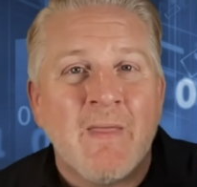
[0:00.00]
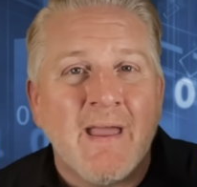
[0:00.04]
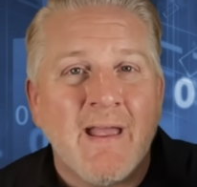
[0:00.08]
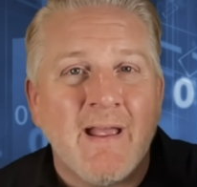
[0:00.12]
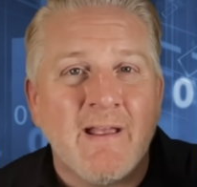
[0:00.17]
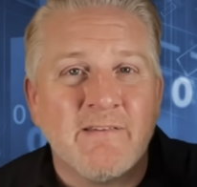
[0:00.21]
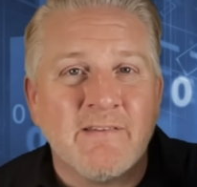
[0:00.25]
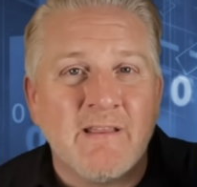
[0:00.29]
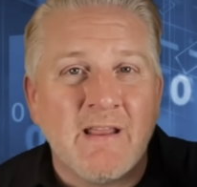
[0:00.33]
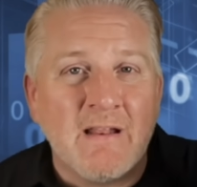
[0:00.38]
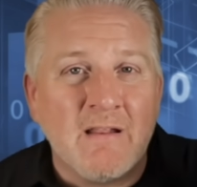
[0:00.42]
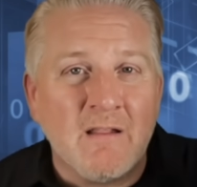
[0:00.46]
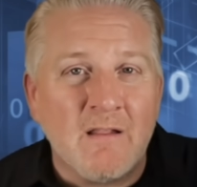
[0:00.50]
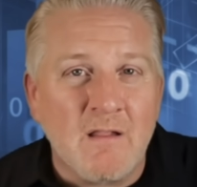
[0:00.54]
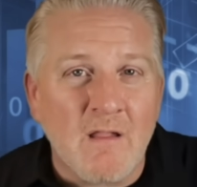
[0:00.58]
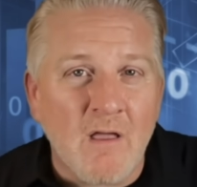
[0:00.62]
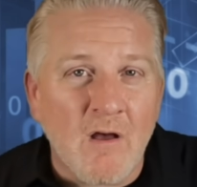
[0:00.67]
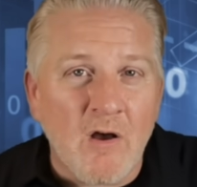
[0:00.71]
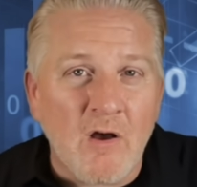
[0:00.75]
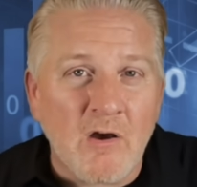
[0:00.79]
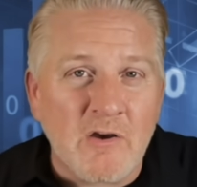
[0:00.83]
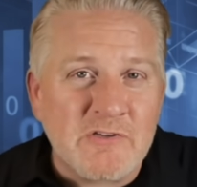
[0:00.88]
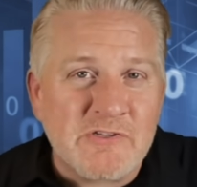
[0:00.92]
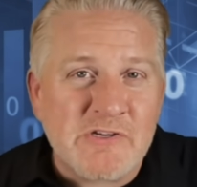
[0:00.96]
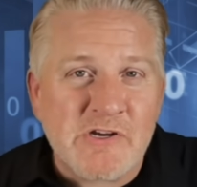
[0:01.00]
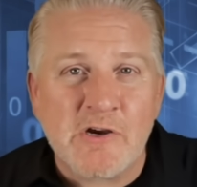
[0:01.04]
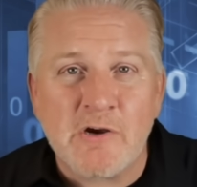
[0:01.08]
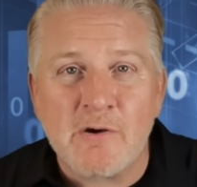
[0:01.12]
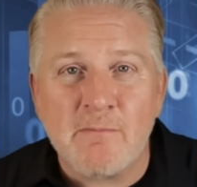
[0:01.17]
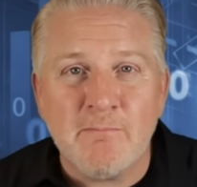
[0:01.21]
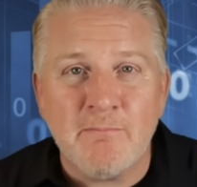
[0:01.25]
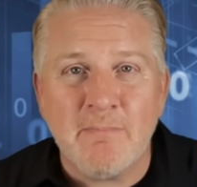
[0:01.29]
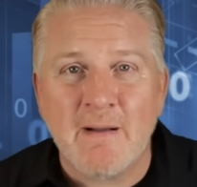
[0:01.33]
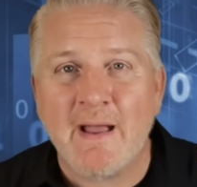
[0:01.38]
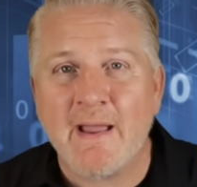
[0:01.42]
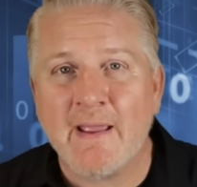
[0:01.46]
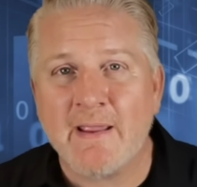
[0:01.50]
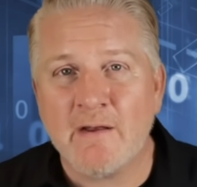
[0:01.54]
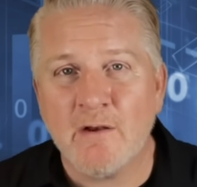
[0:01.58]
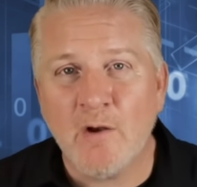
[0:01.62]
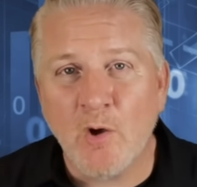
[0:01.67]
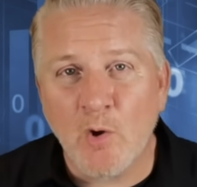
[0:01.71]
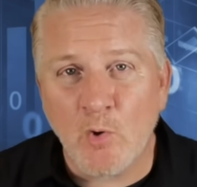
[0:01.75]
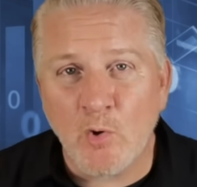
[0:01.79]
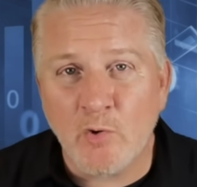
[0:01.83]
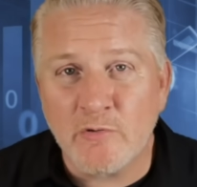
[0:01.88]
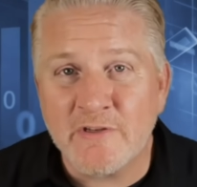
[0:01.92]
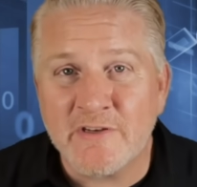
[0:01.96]
as a long-term buy and
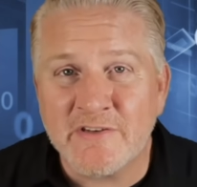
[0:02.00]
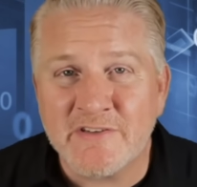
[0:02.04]
hold